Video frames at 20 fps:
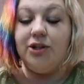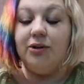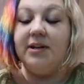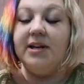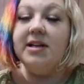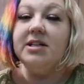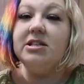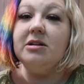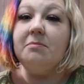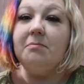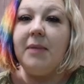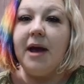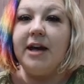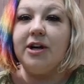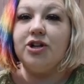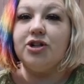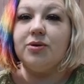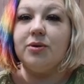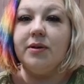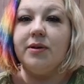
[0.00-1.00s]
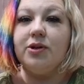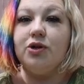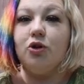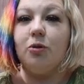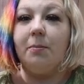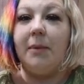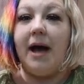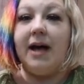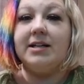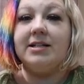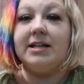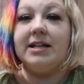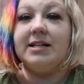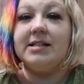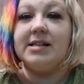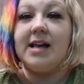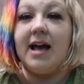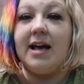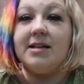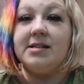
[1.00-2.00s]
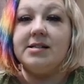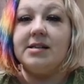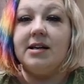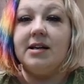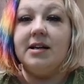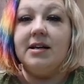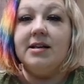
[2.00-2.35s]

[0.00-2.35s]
you need to make sure that your mat is as